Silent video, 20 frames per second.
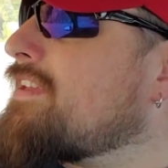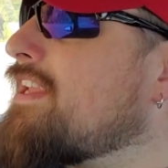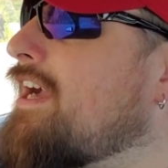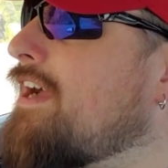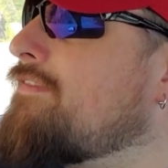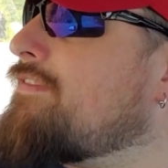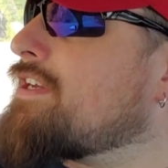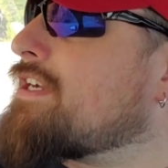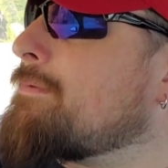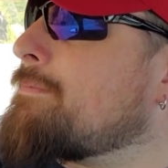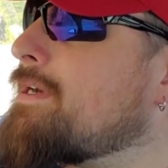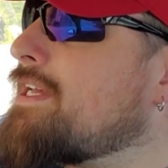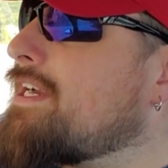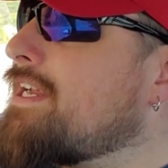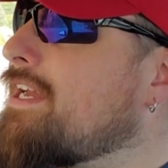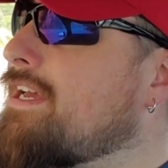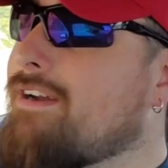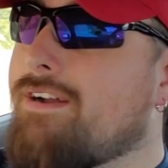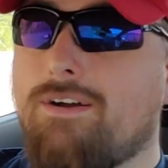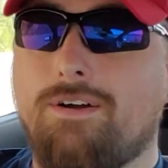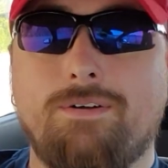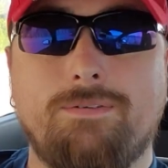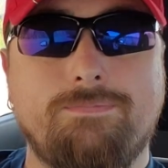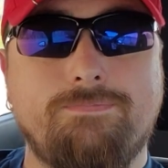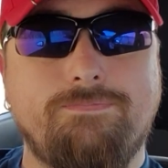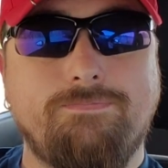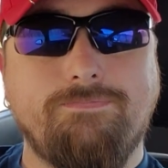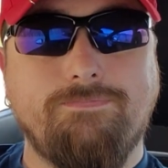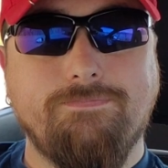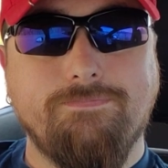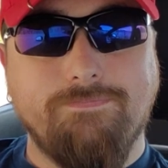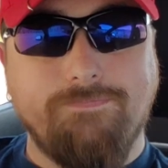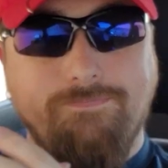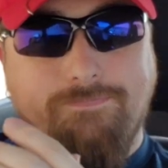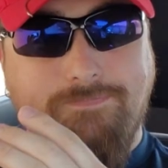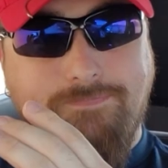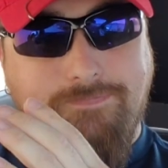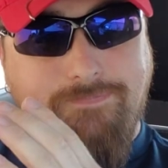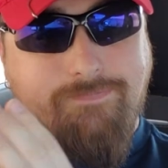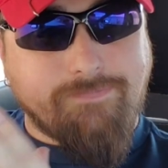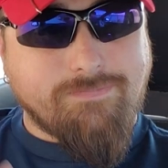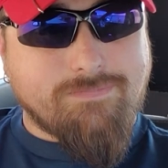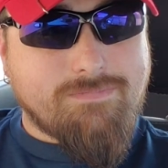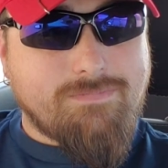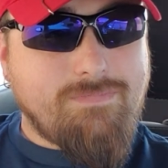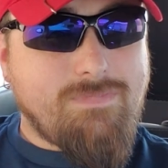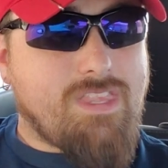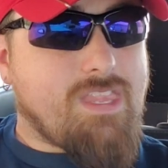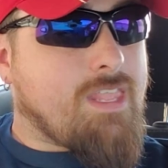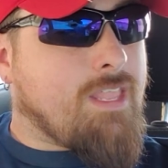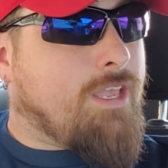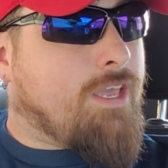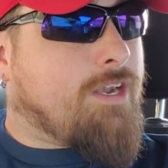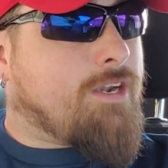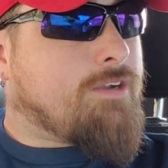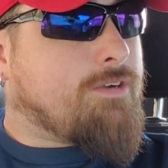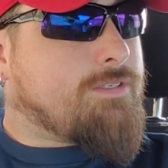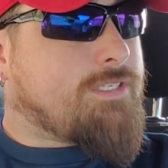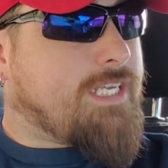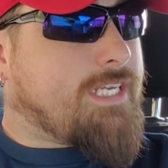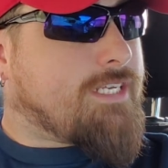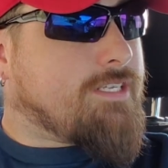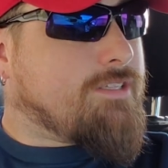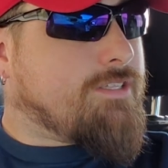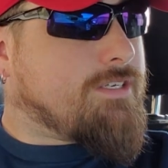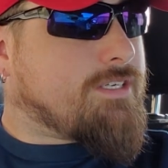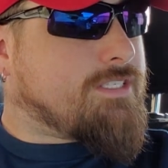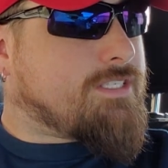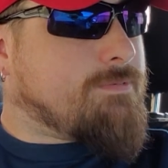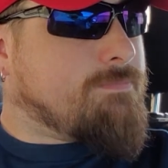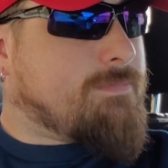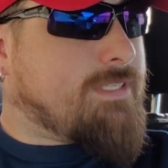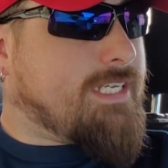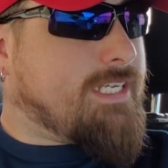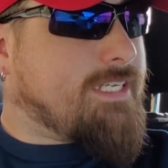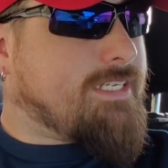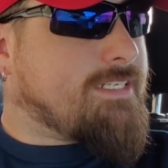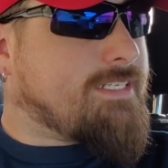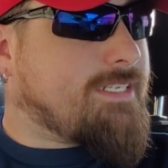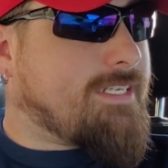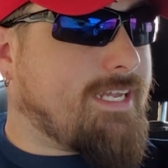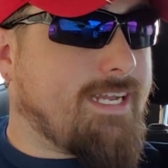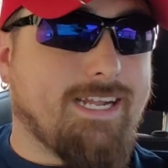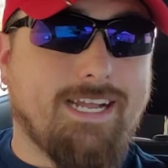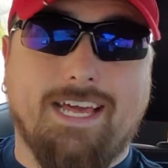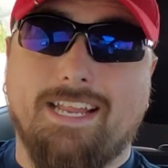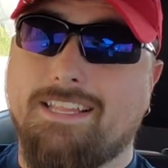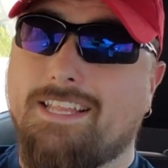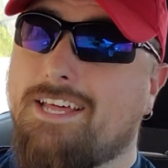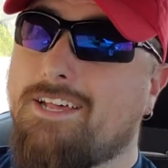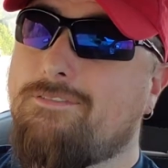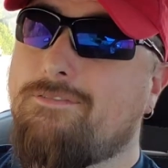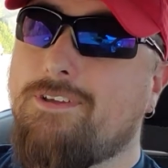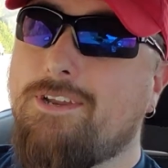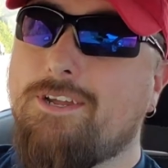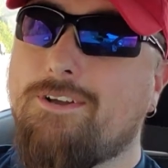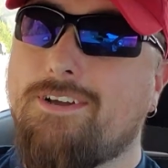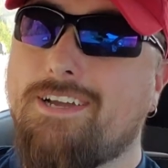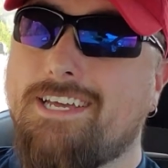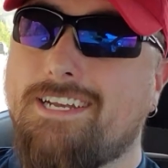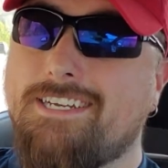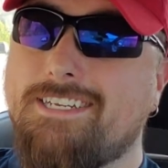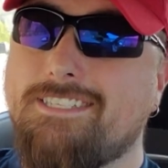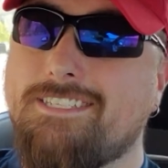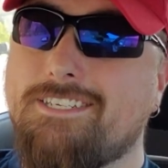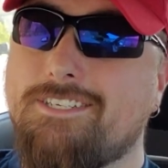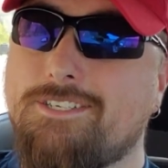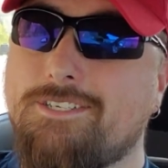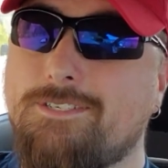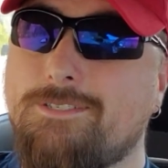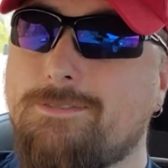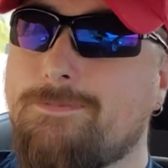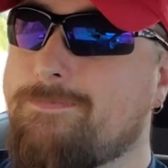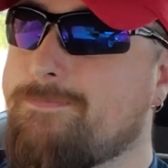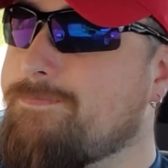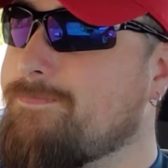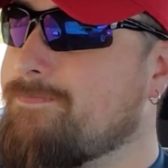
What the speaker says: I think I'm gonna head home. I'm gonna go take a look at some things. I got a lot of video editing to do,